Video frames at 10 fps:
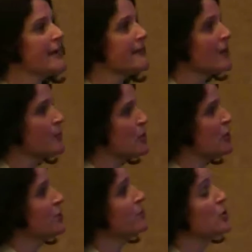
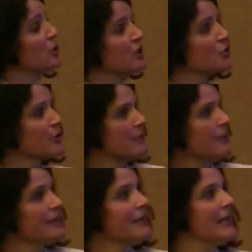therapeutic community
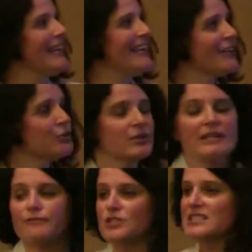treatment annually
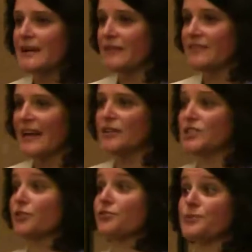for
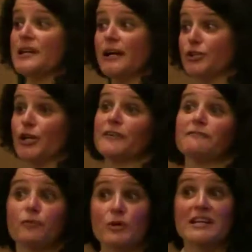
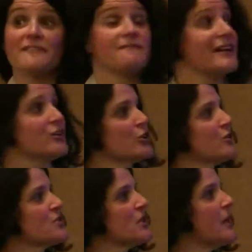7,340 offenders.